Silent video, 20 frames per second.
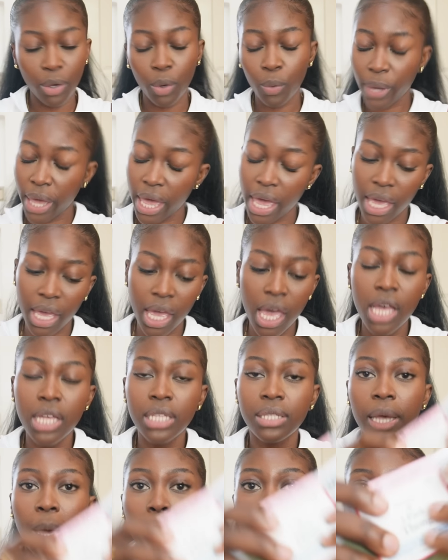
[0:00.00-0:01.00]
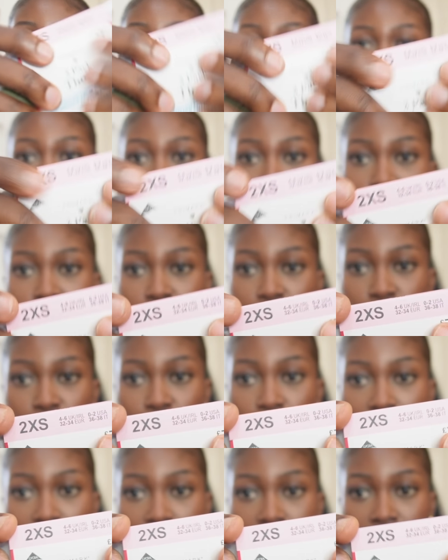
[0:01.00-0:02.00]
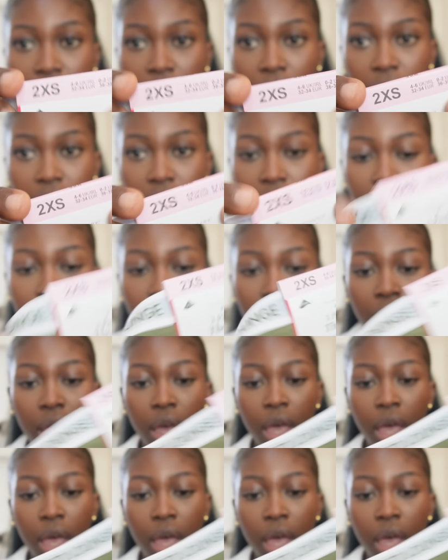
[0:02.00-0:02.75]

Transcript: Okay, so I picked up two X S